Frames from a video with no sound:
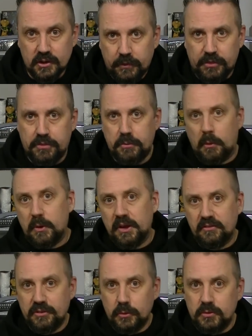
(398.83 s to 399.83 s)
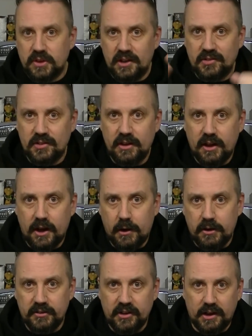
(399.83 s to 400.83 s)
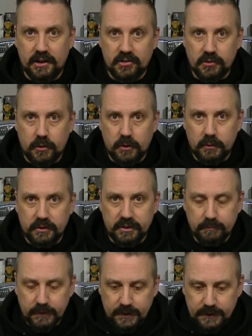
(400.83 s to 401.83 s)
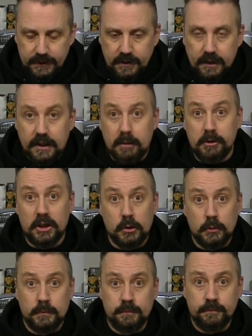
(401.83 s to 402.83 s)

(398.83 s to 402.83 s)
throwing a few dice in the air and telling a story with them, let me know.